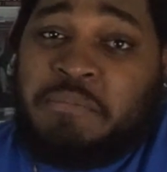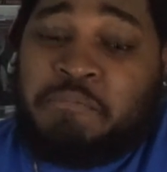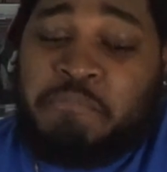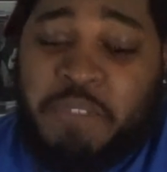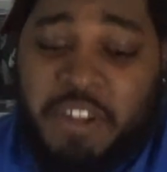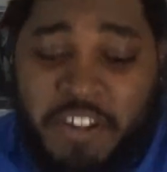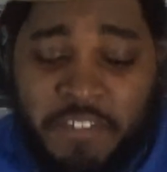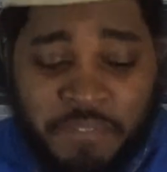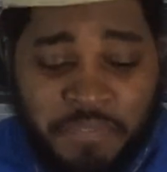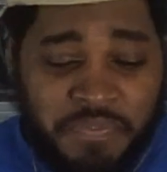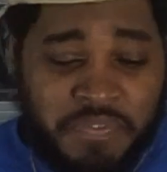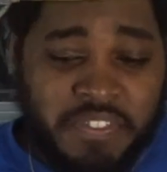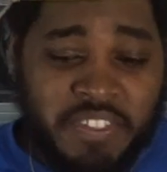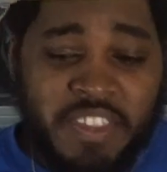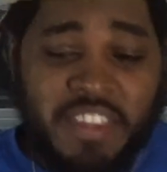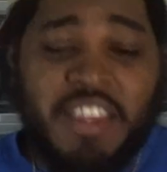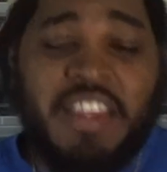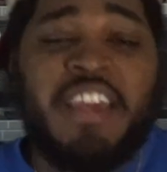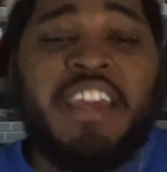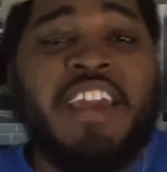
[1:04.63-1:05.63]
But
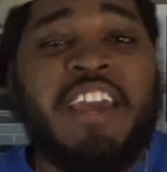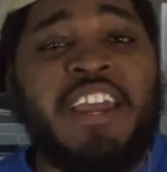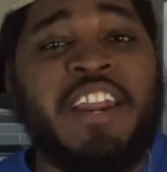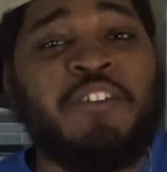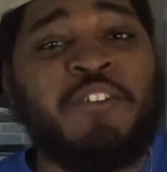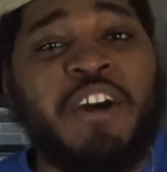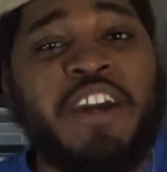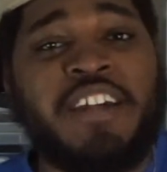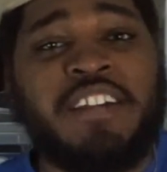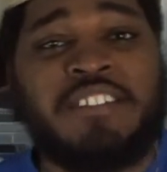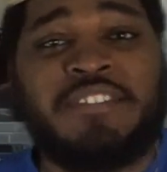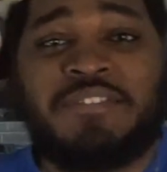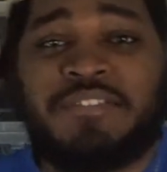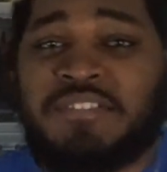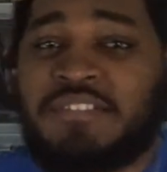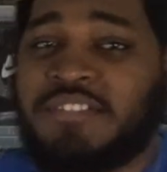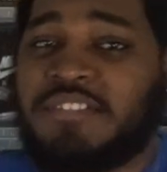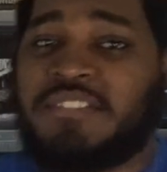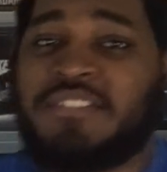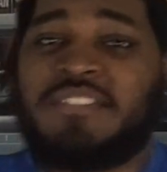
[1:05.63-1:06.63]
anyway,
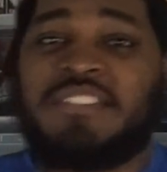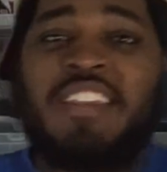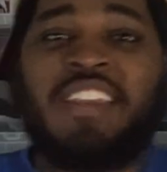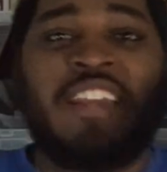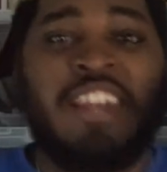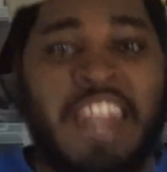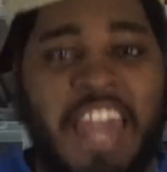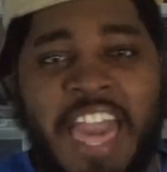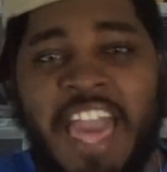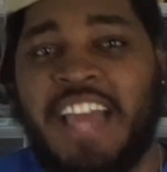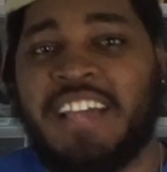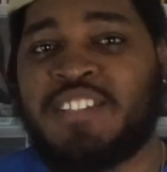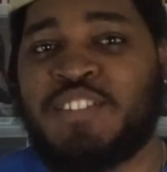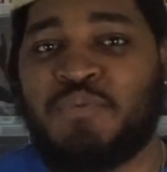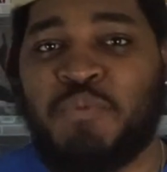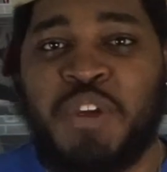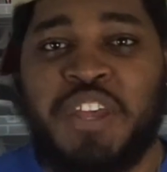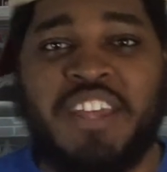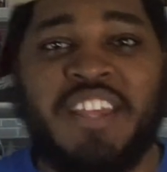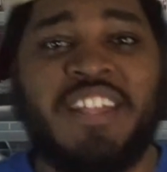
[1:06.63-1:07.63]

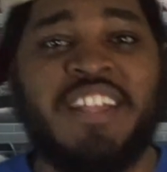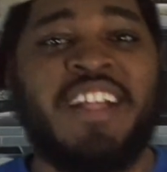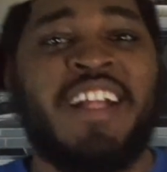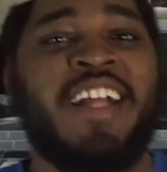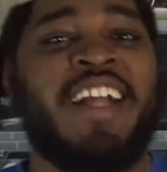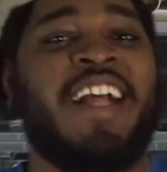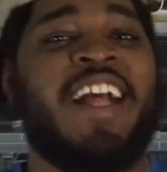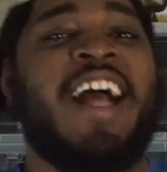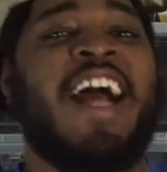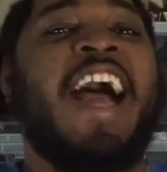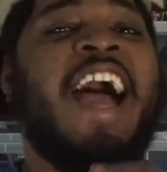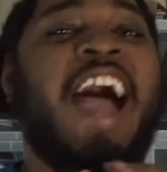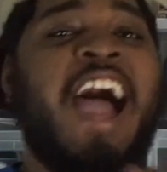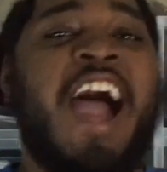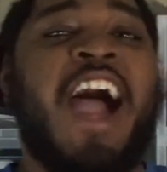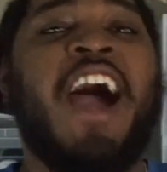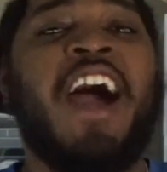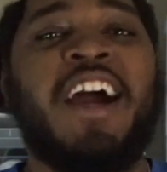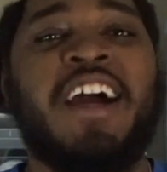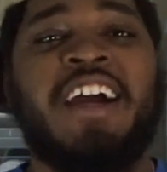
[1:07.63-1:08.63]
last week,
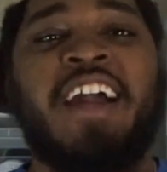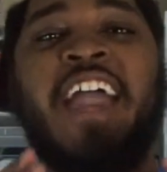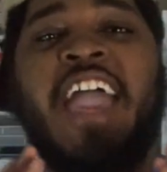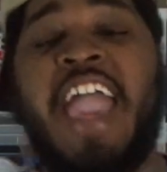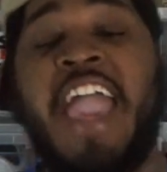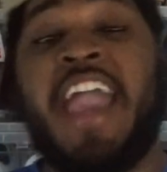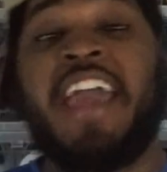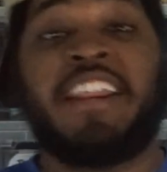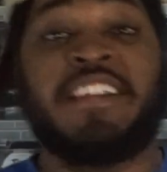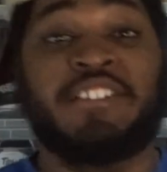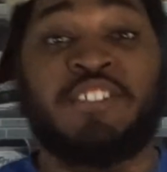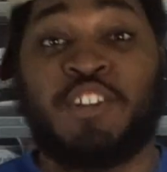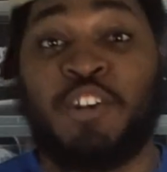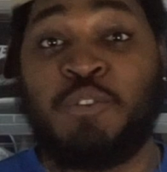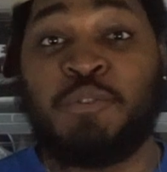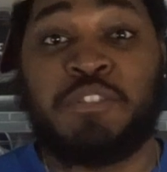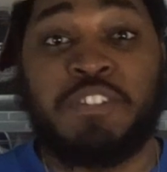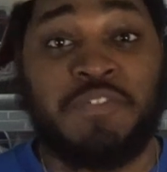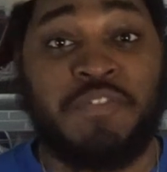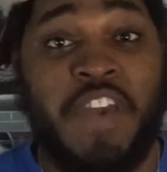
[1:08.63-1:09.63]
I had
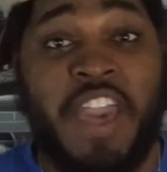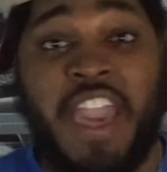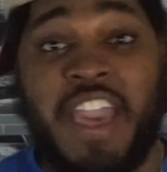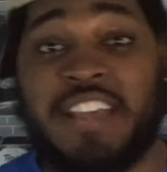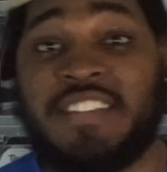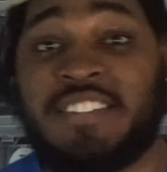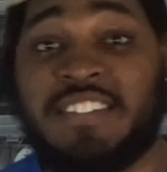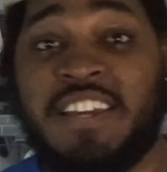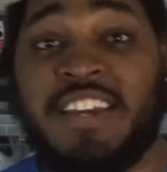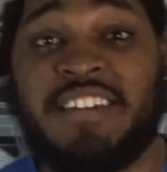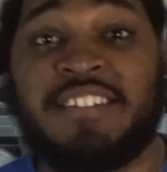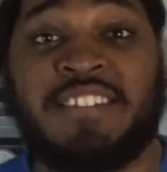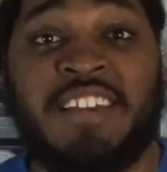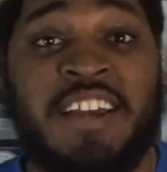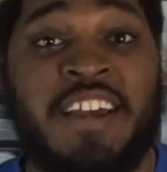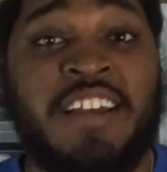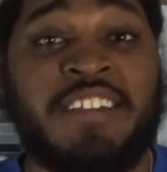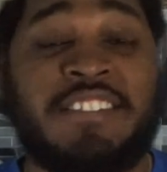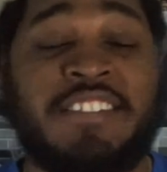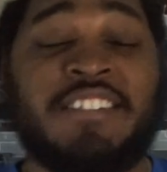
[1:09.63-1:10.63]
exclusive
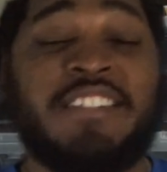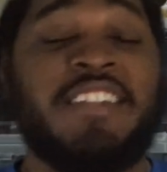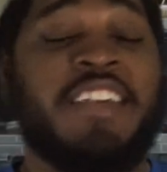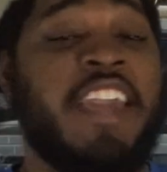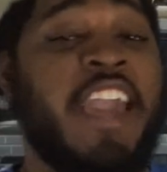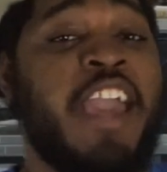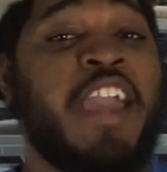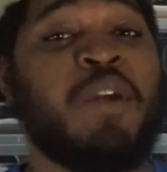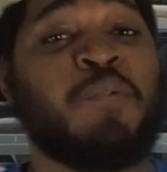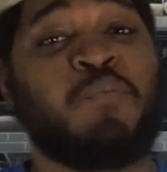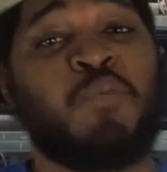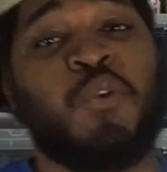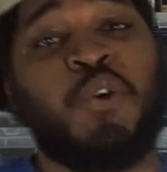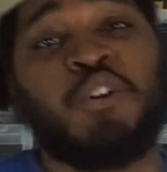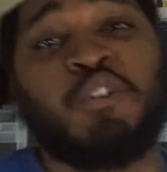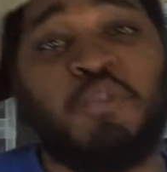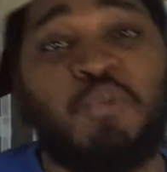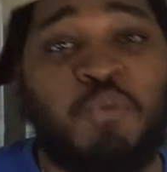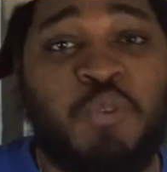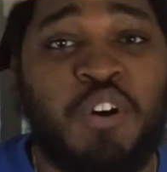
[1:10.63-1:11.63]
access to the game
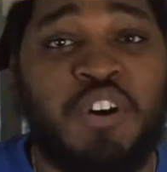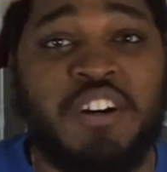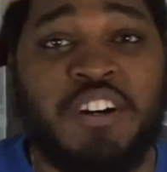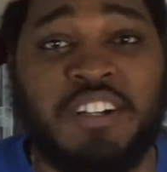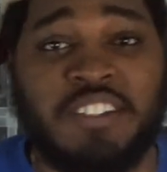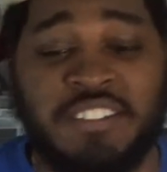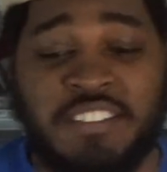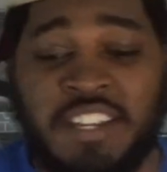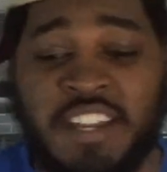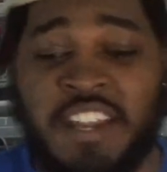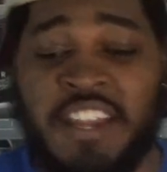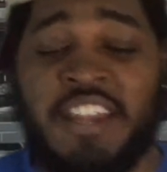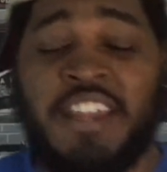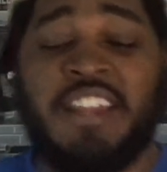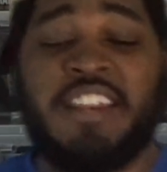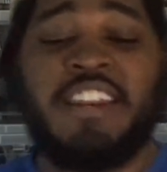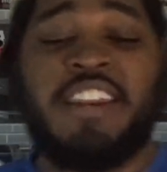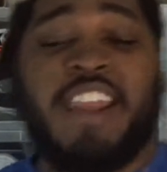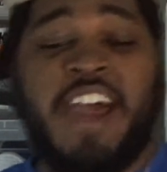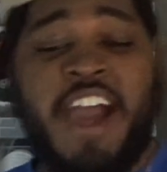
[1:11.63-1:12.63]
Royal Ones.
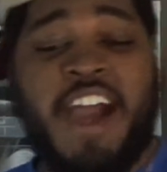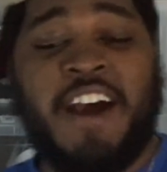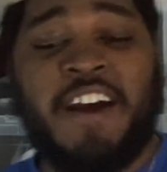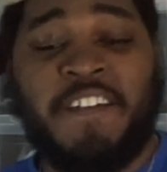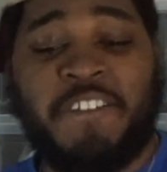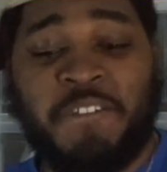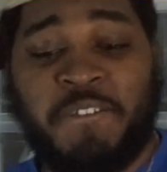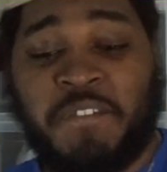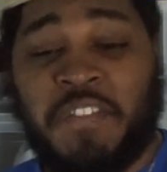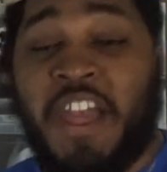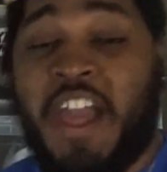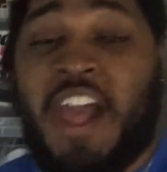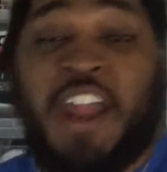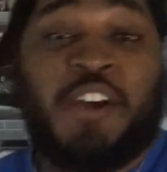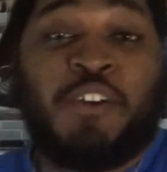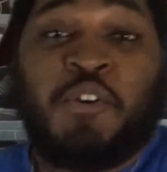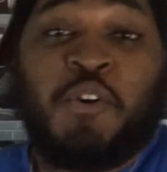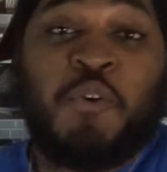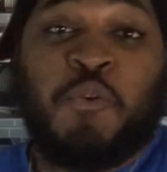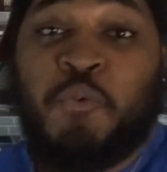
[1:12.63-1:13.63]
Now, I
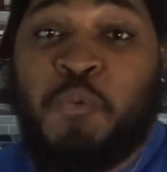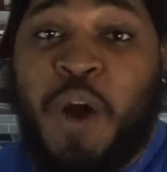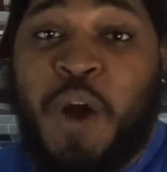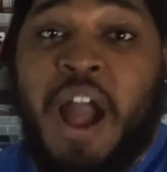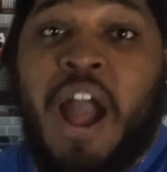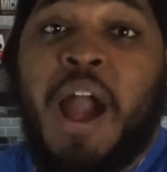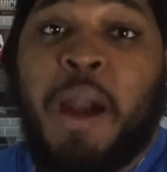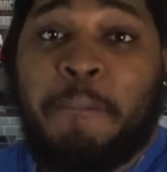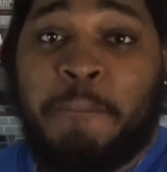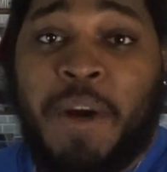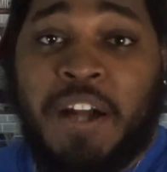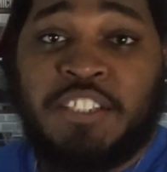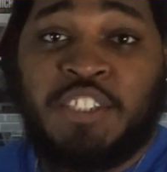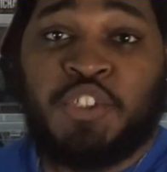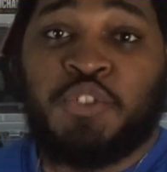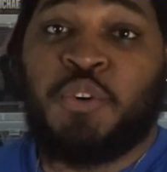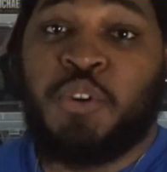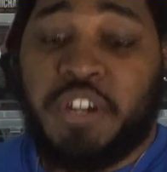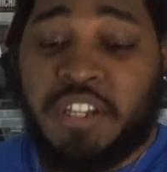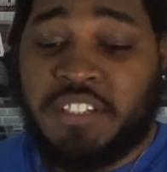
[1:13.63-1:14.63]
don't know why my
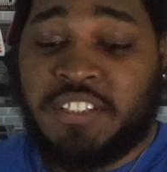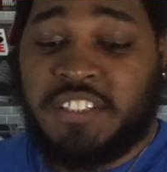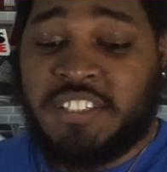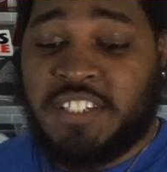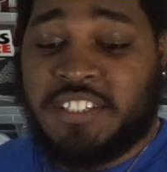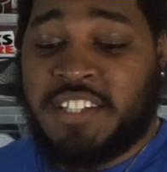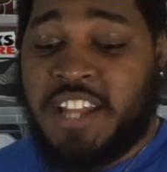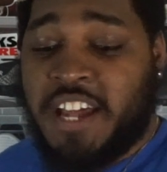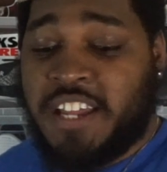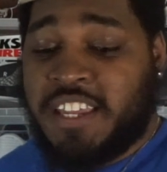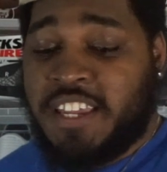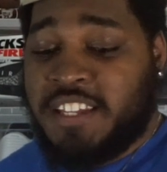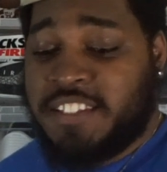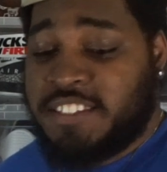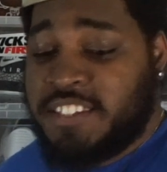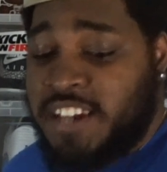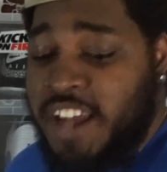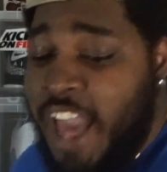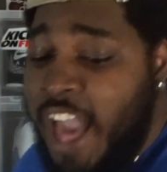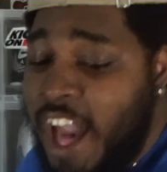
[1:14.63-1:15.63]
joint is just not getting
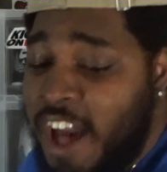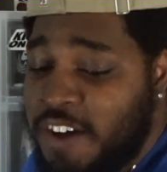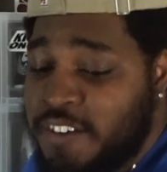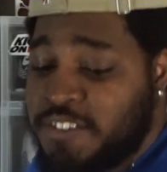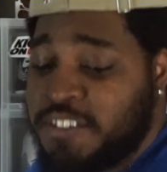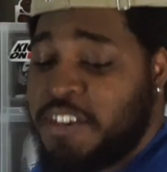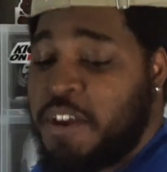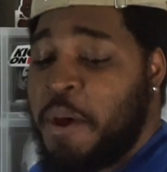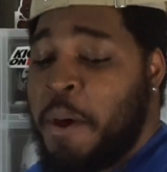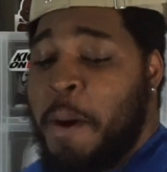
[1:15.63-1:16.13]
to the house,